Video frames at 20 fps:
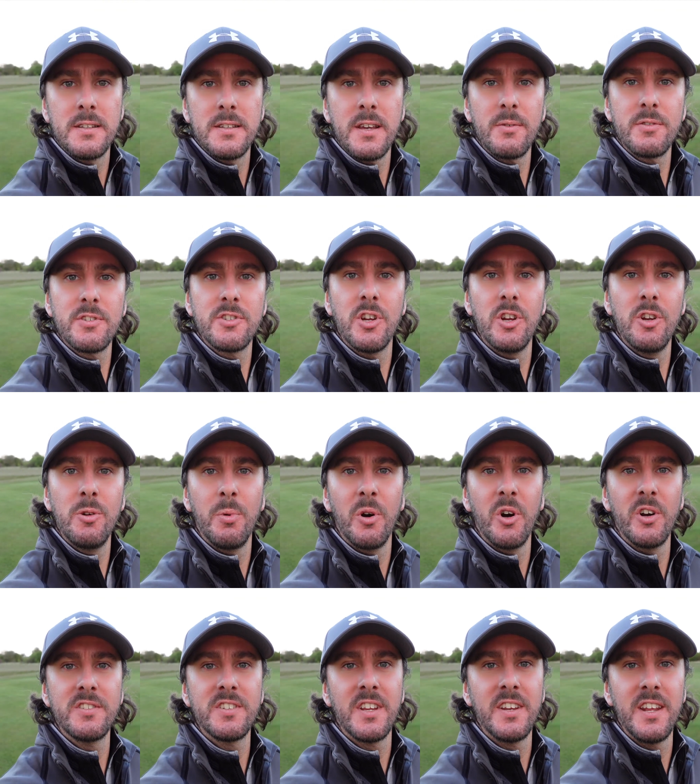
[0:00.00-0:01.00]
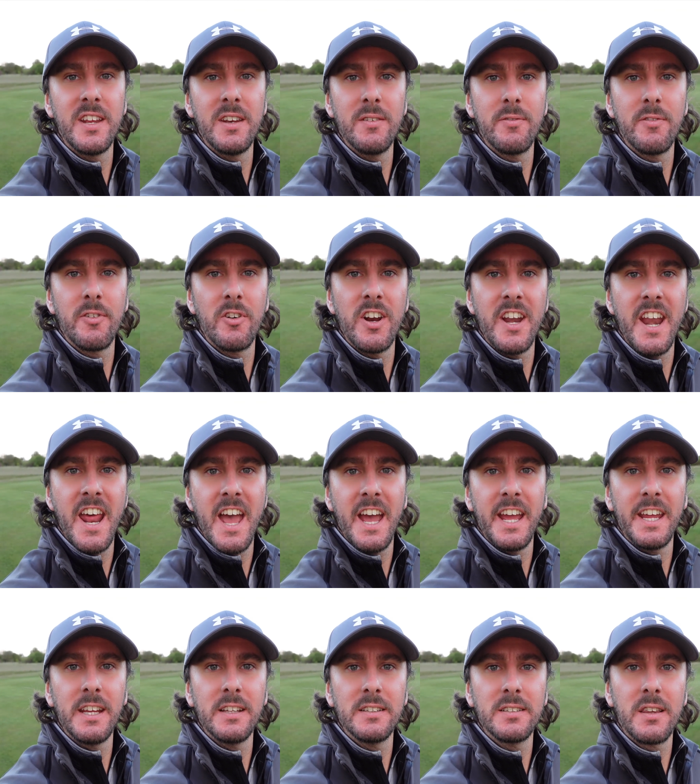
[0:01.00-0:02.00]
So that was 2 putts and in for an
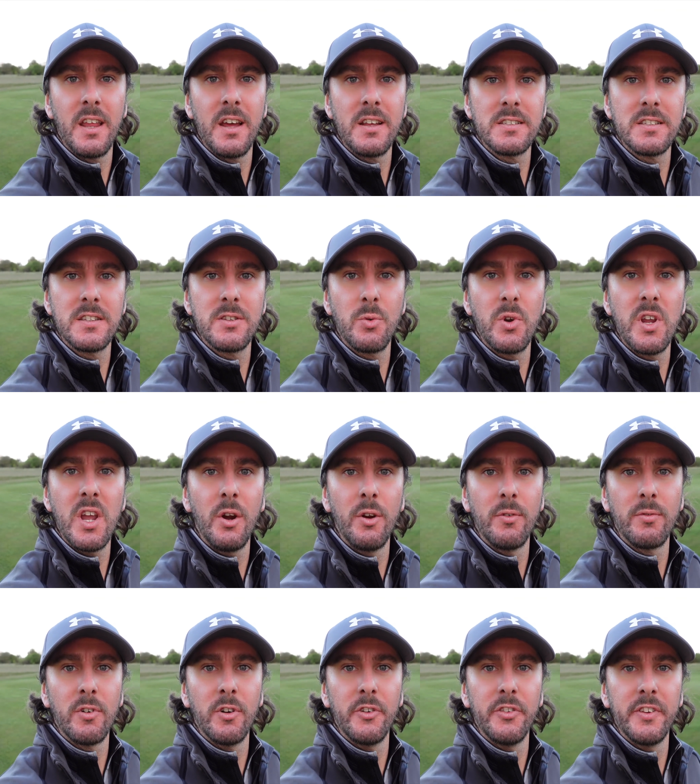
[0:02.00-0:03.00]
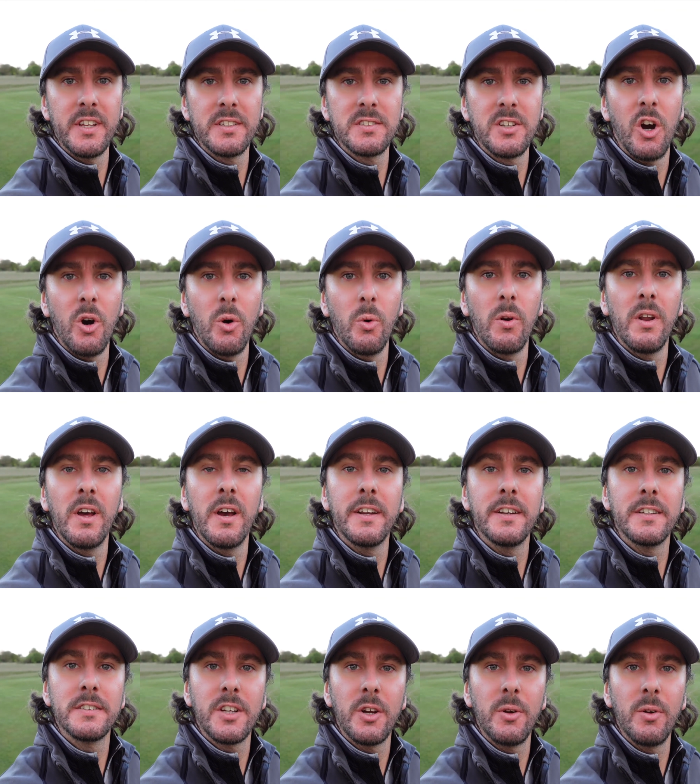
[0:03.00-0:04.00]
8. That's 3 over on this hole
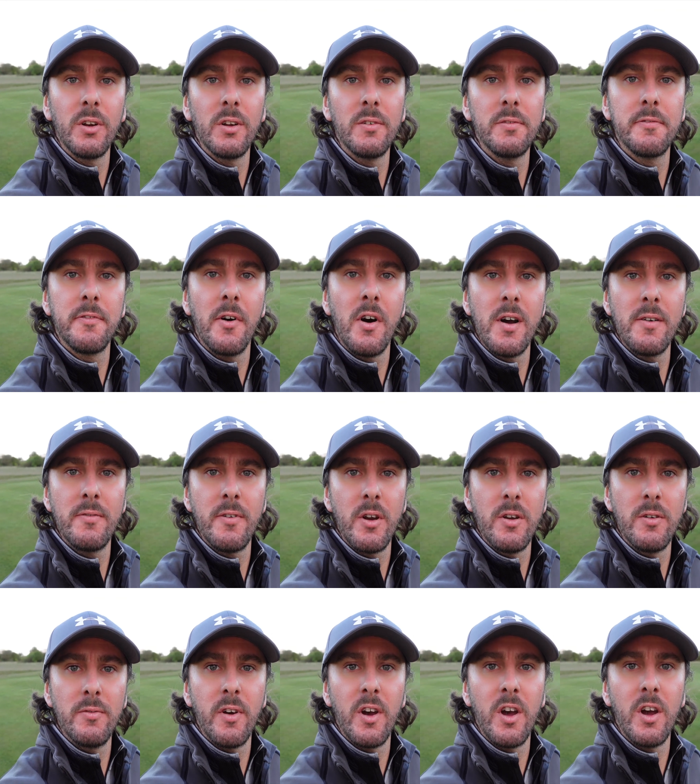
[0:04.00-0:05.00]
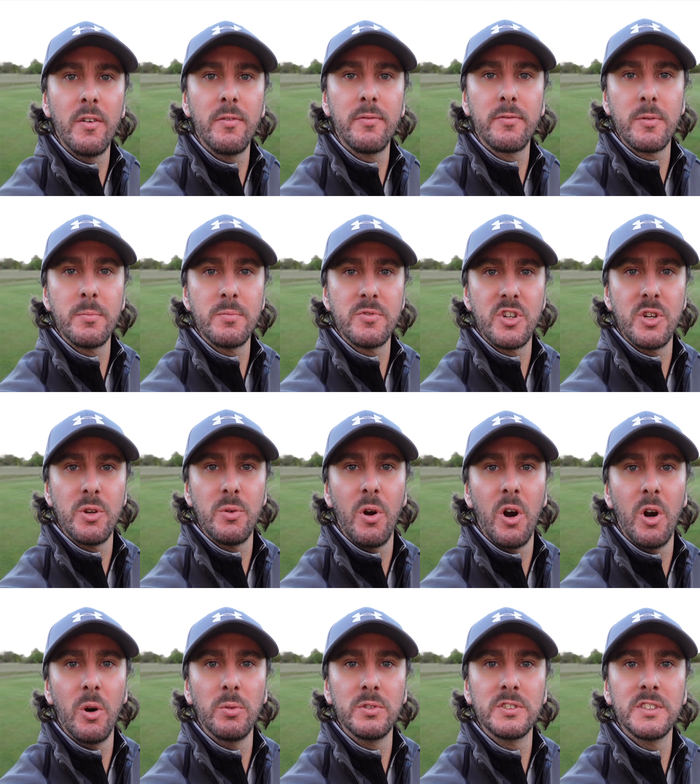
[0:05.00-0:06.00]
and a total of 5 over from 2
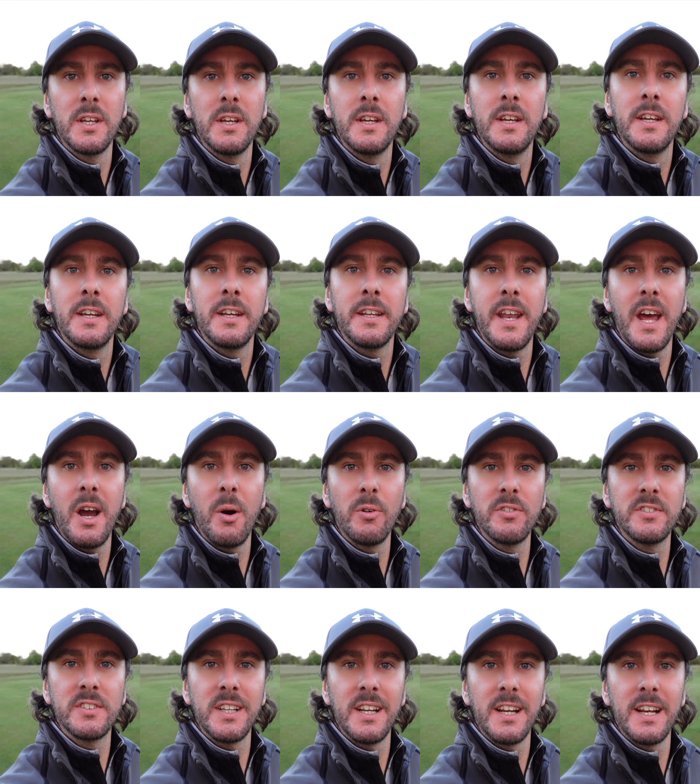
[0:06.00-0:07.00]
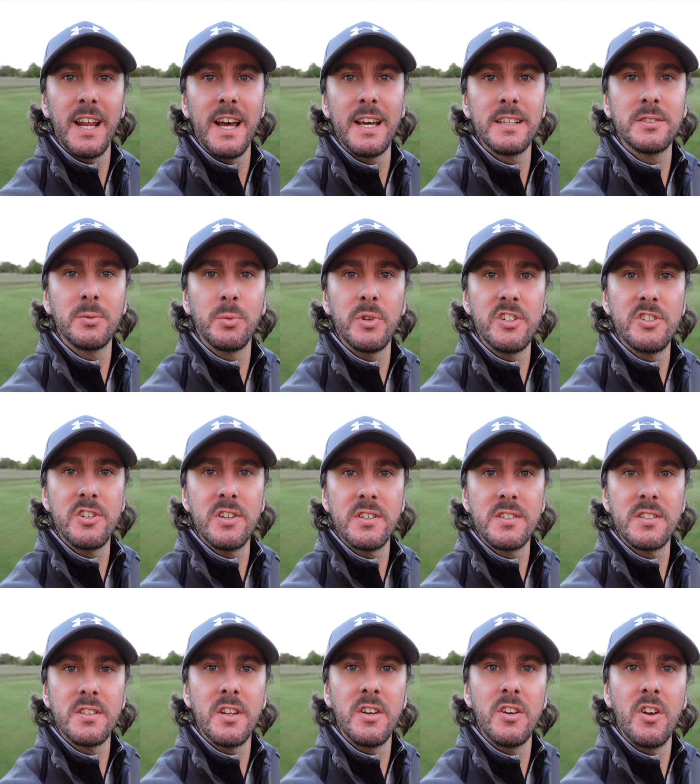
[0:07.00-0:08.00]
holes. Now onto the last, which
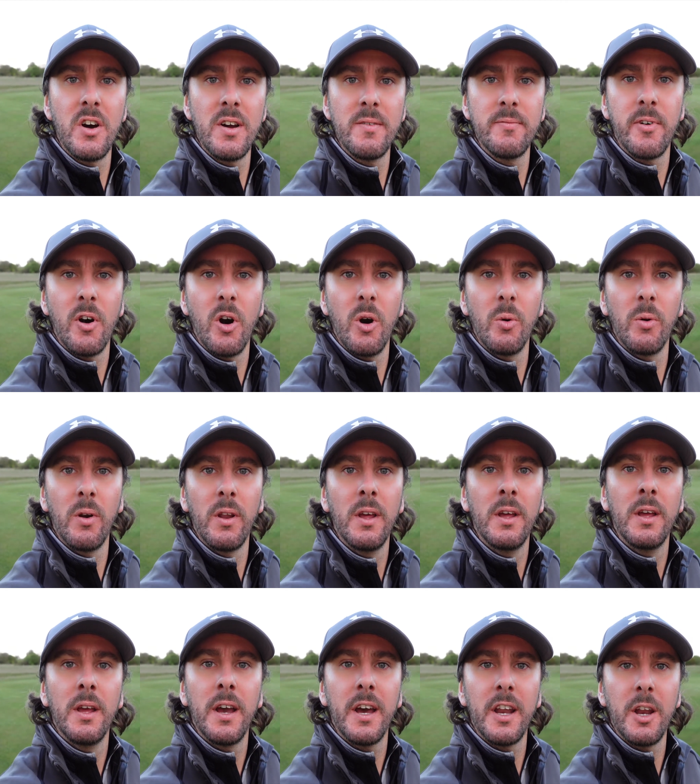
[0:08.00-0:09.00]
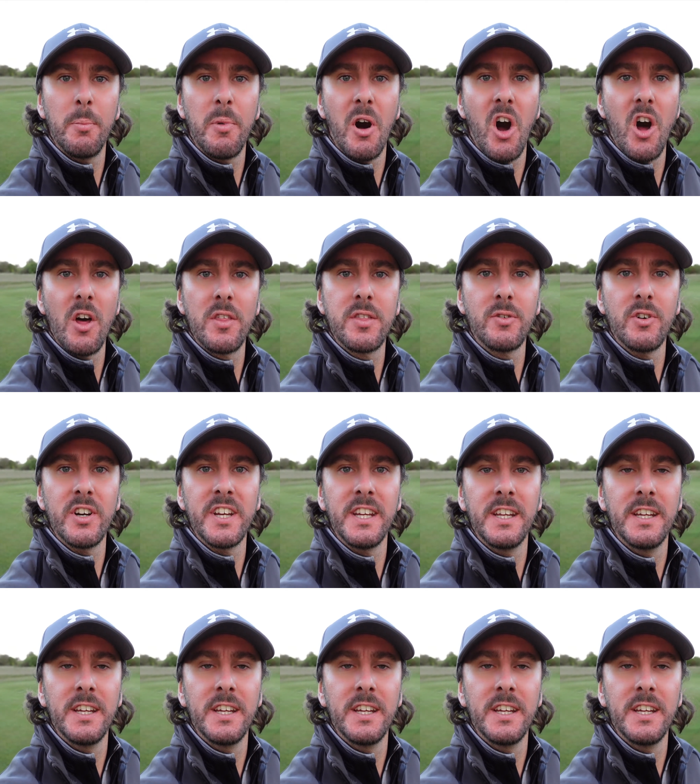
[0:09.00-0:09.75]
is the 9th hole and a par 3.